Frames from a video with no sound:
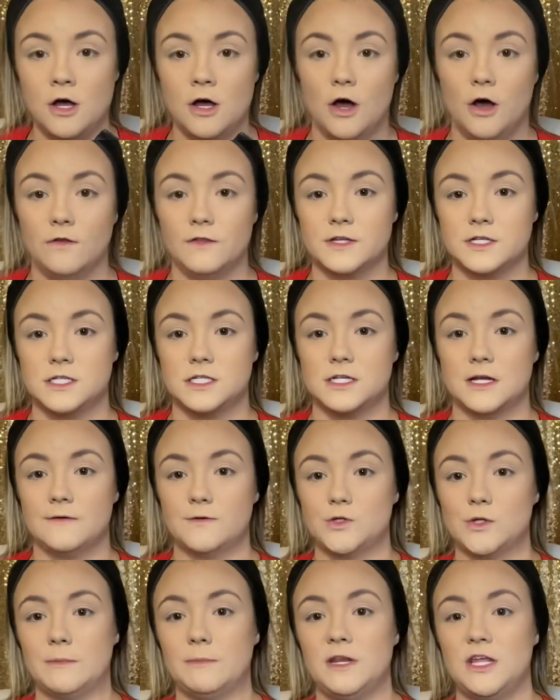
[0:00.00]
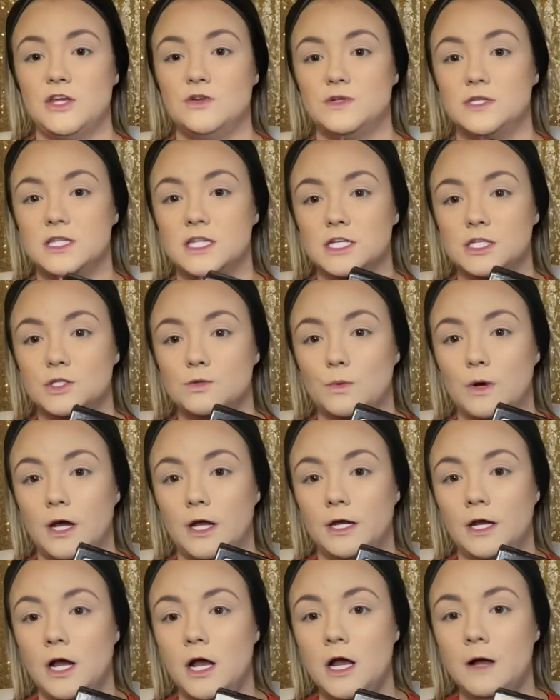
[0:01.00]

all this stuff. So I'm going to use this one.